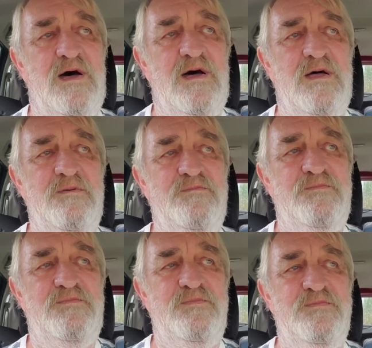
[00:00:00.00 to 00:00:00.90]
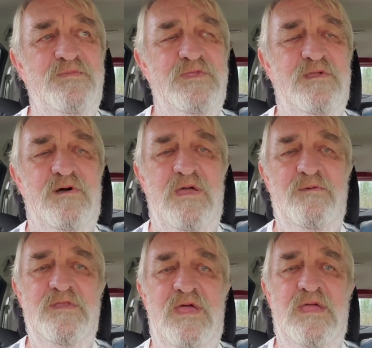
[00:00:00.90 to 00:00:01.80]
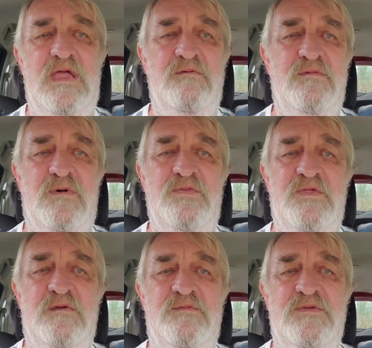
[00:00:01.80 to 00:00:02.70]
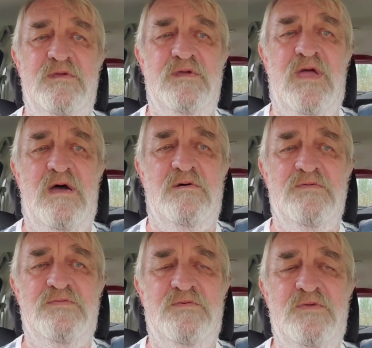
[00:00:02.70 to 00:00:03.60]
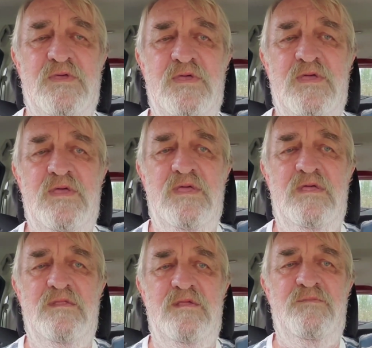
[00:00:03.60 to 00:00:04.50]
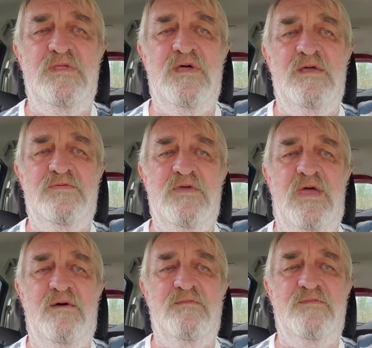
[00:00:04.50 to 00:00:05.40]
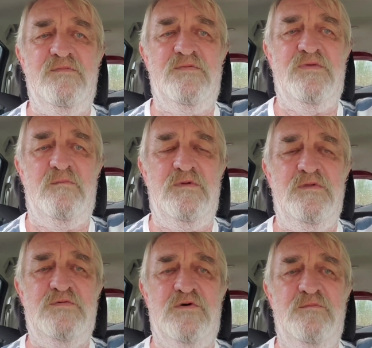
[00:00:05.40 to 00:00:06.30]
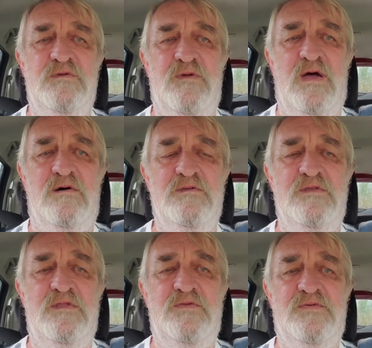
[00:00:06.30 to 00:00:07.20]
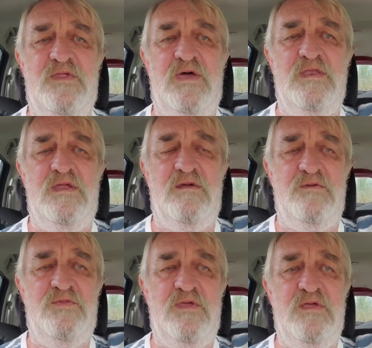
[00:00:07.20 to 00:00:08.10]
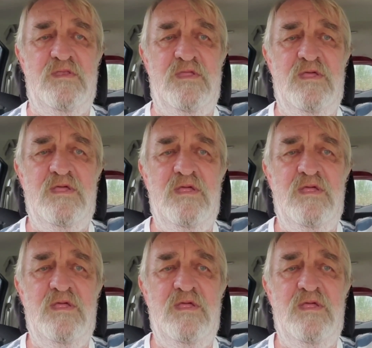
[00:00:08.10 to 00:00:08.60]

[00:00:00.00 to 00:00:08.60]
every day, every month, every year counts. It'd be nice to have someone to show me around and this, that, and everything. And